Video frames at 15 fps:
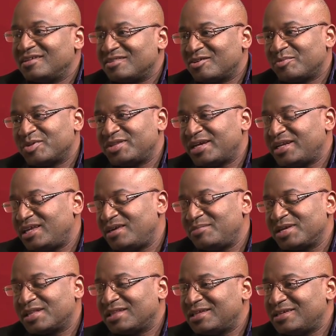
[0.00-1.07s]

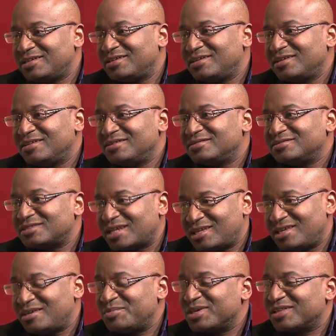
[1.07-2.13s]
thermodynamically,
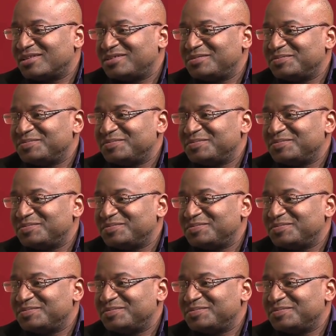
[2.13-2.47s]
dynamically.